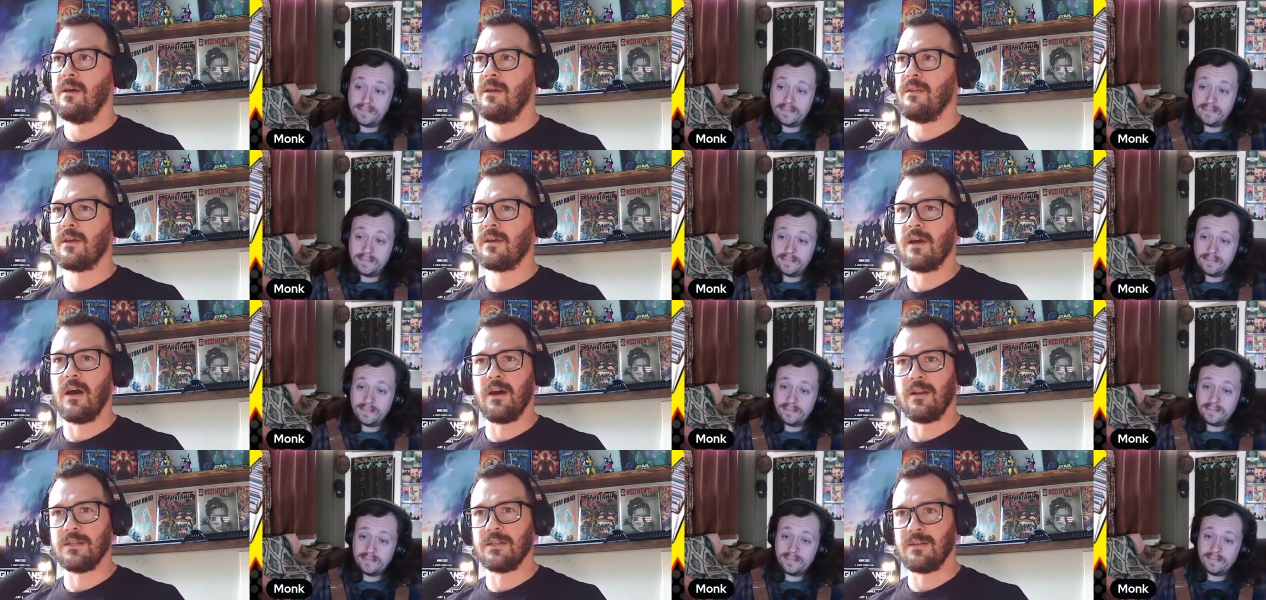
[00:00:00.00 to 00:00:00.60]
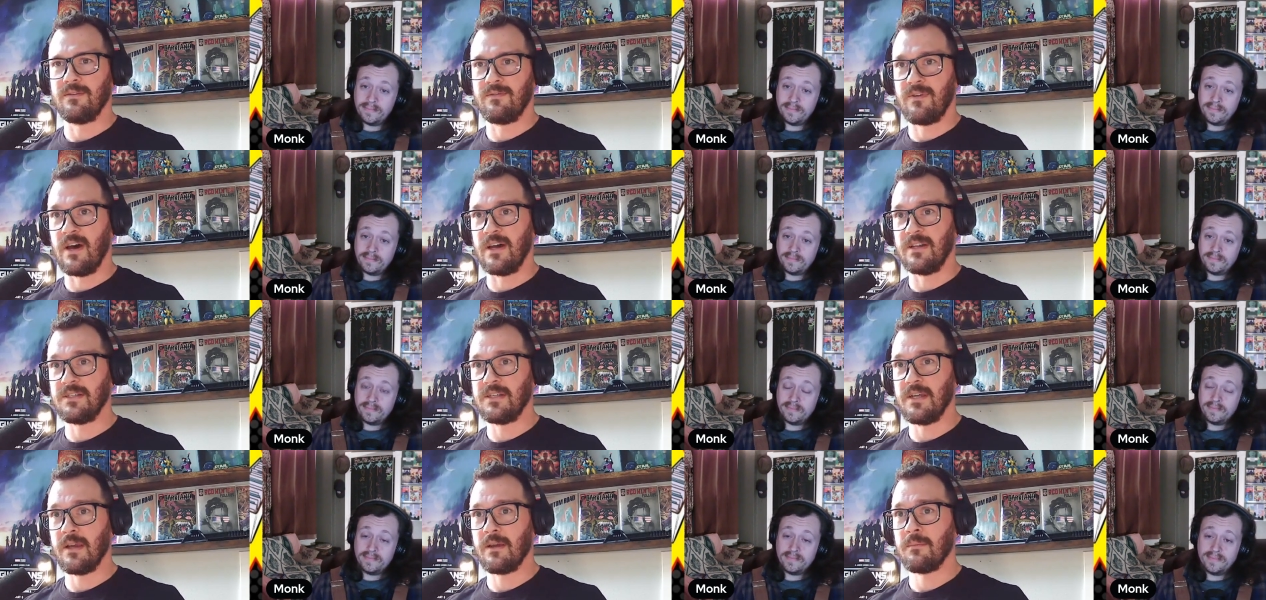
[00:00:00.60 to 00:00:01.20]
Speaker 1: goddess of
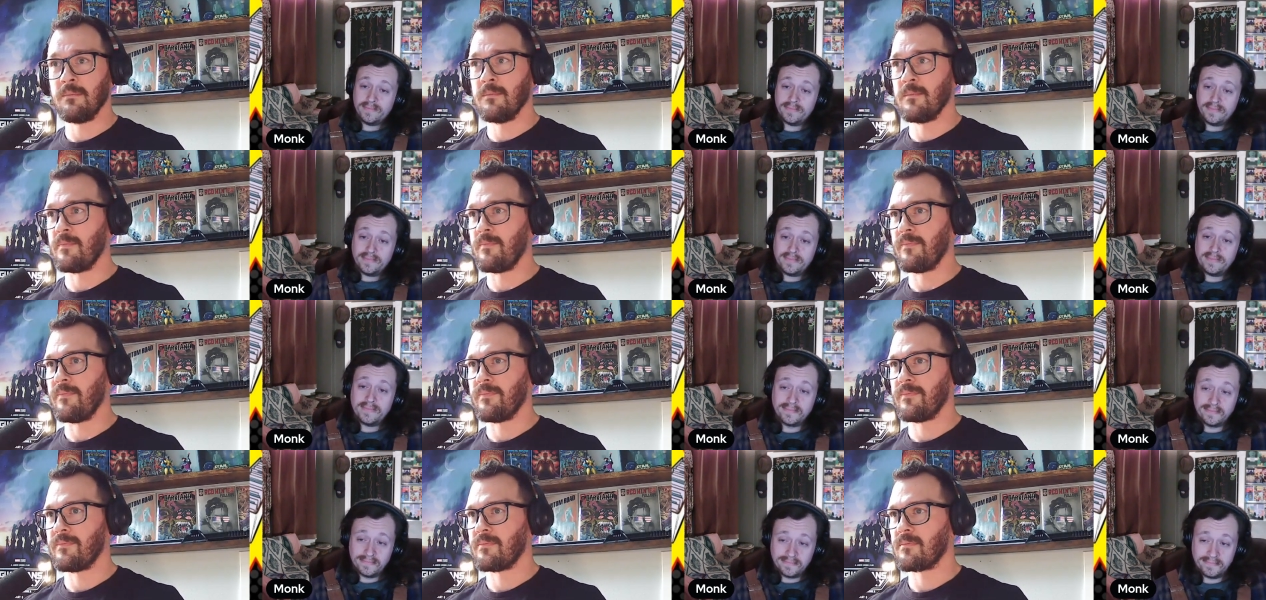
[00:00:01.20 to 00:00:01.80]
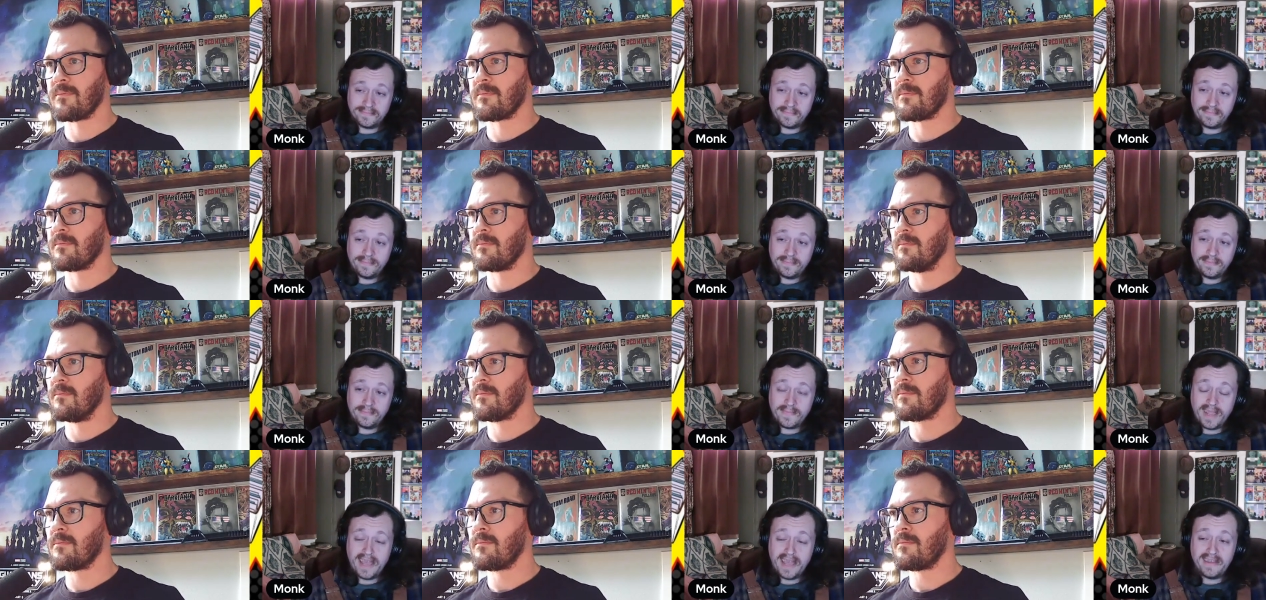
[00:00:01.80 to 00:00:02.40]
hunting. Mm-hmm.
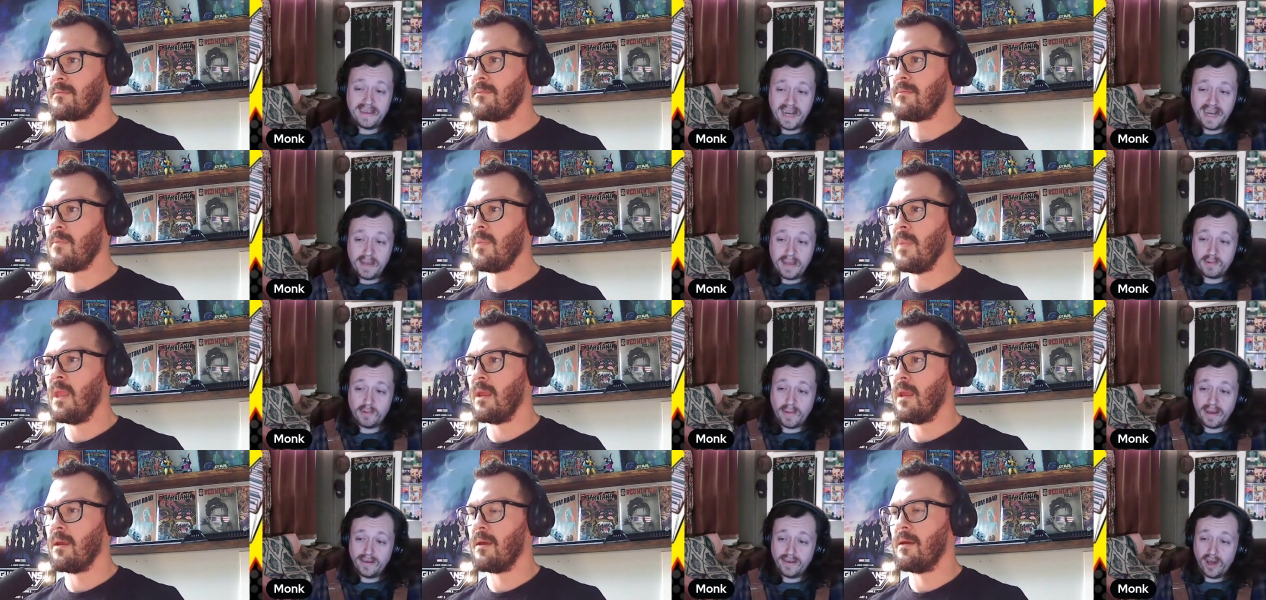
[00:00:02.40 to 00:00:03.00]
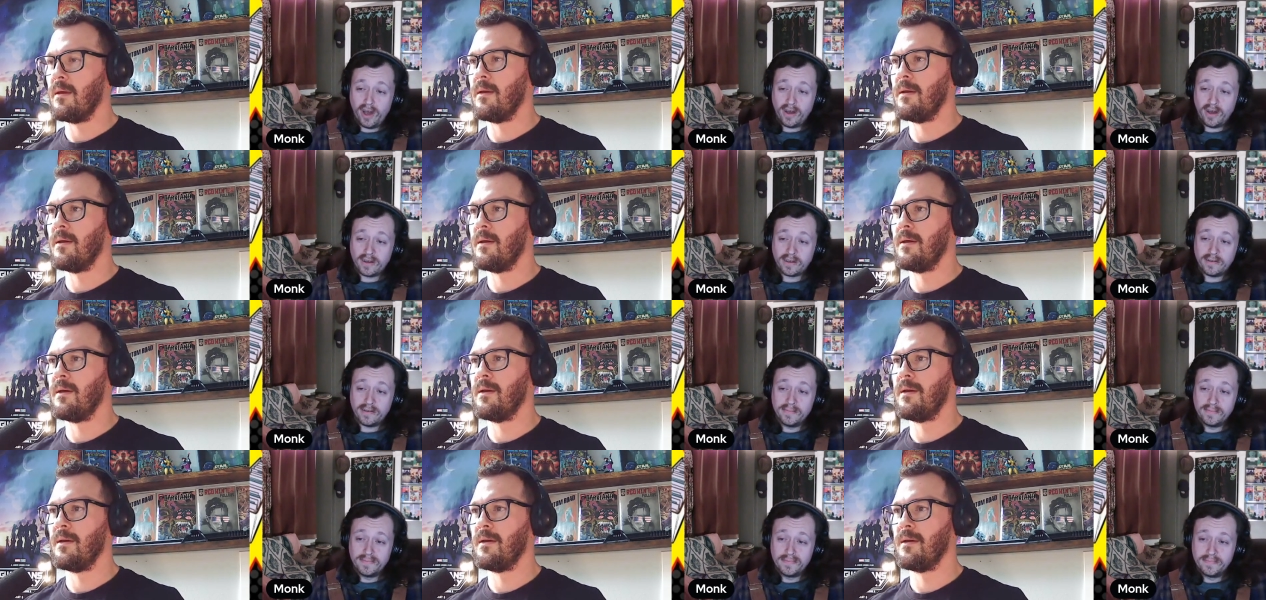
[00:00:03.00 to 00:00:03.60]
And the name of my dog.
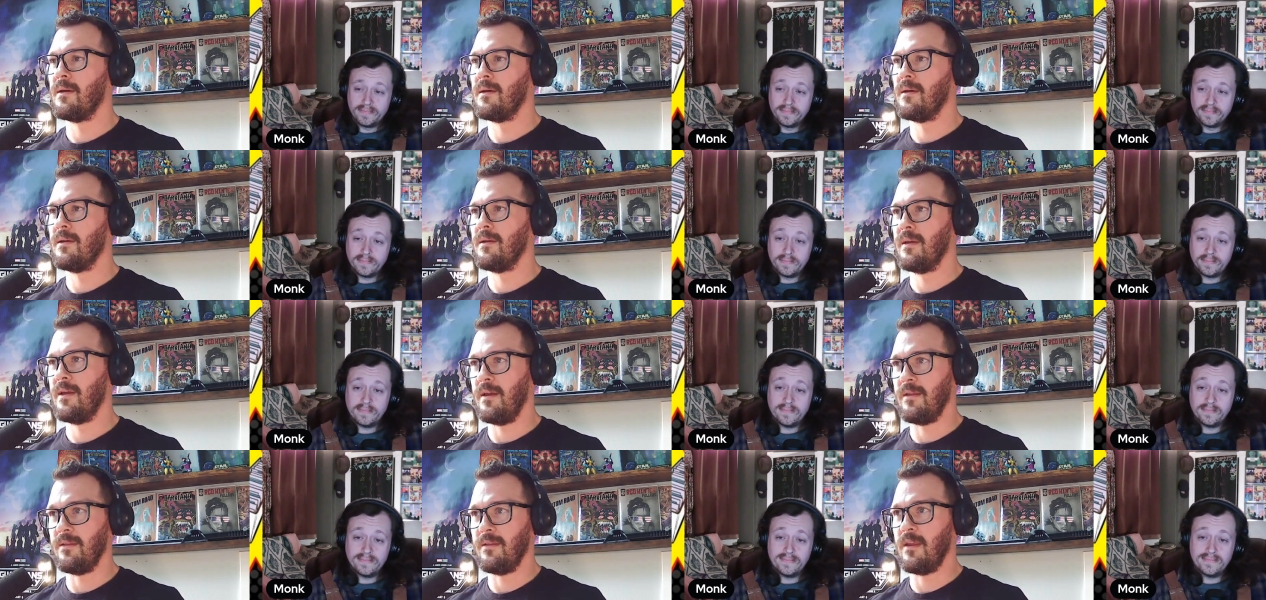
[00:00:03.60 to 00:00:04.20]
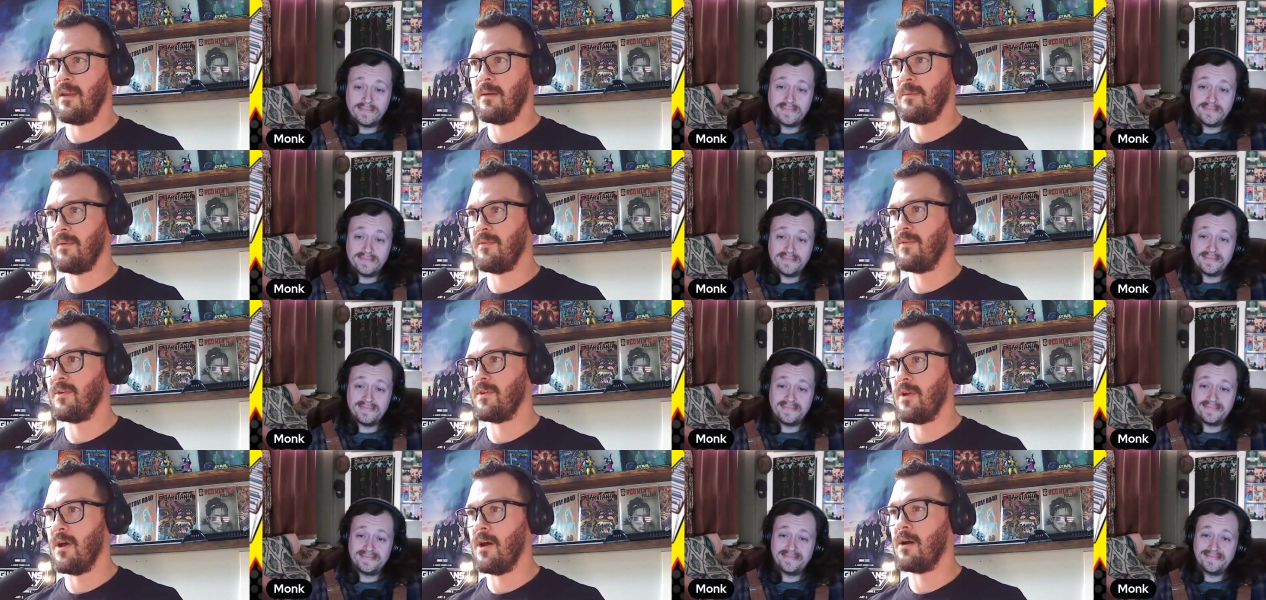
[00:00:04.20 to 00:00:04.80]
And the name of
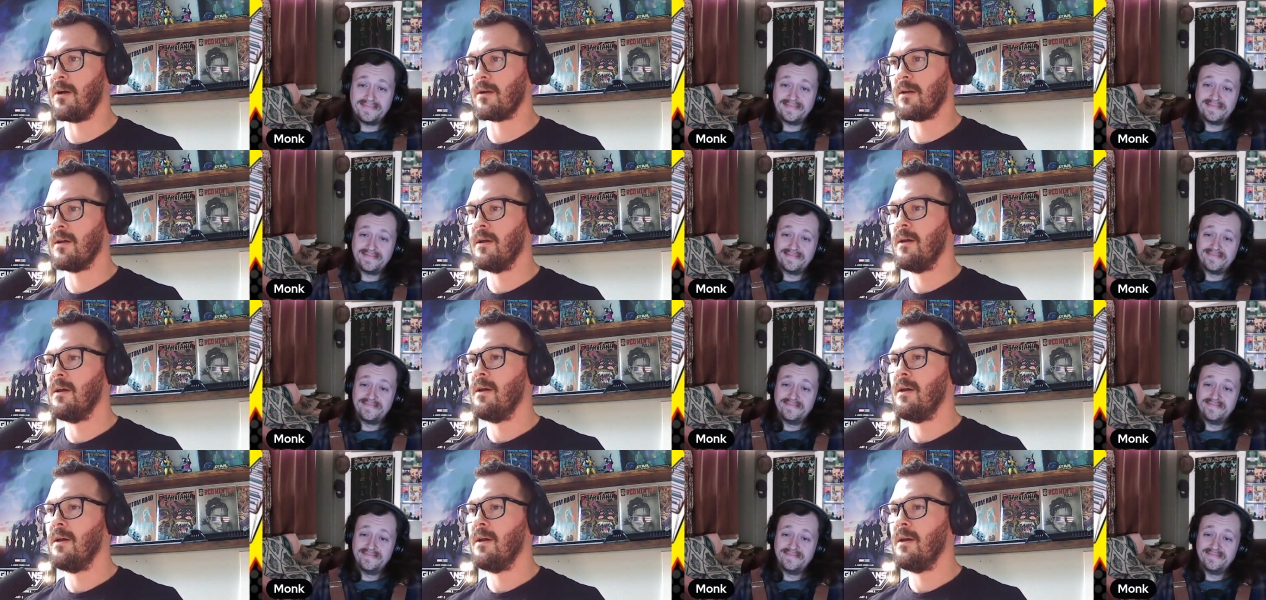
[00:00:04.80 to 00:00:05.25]
your dog.